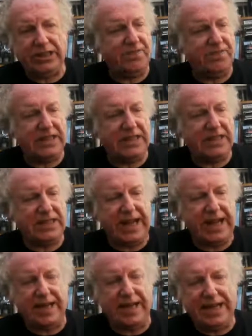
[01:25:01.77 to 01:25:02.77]
She's
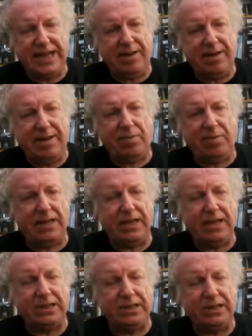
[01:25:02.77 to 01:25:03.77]
investigated key players
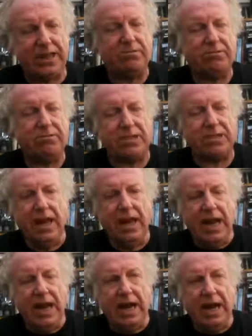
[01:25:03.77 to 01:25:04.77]
in terrorism.
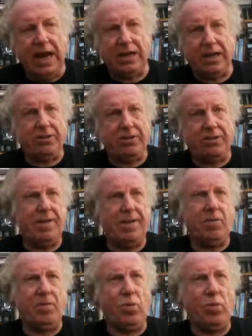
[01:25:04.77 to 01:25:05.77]
And a
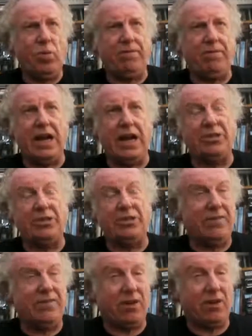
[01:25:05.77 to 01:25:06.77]
lot of people were wondering how
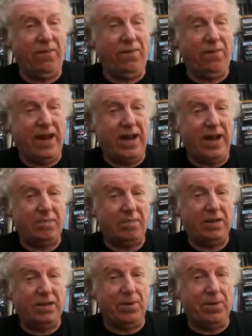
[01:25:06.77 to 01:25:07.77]
she ever got there.
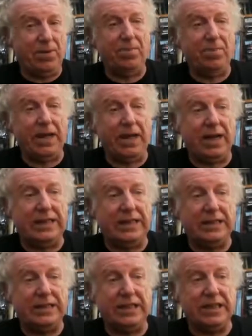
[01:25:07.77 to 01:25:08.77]
But the bottom line
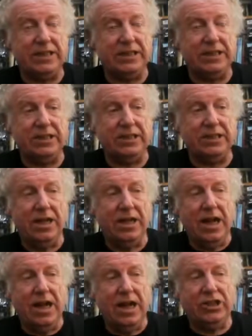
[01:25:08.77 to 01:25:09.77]
is that
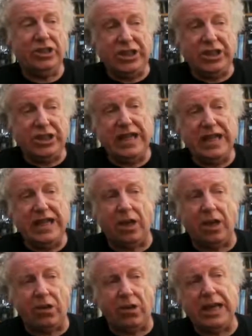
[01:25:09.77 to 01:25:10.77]
she shares a lot of